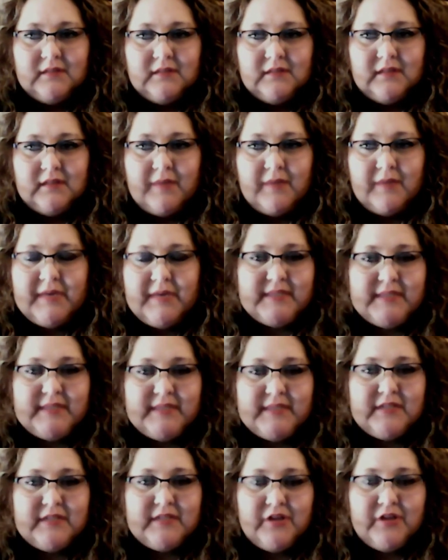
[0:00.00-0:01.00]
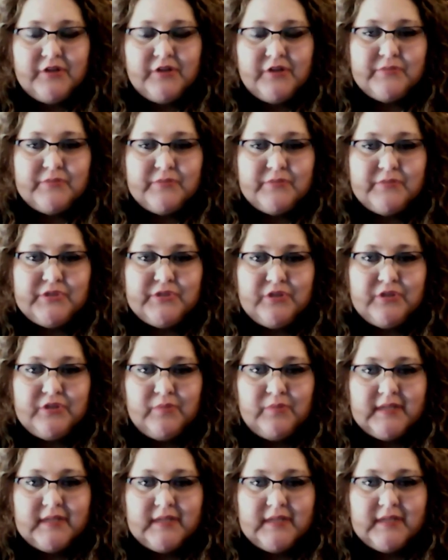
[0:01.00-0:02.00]
I mean, he basically calls them
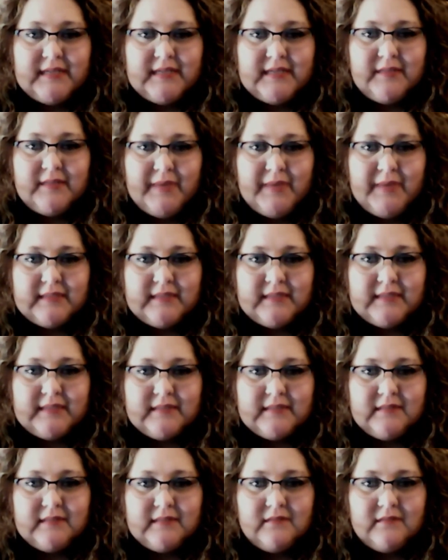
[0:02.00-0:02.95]
stupid on a daily basis.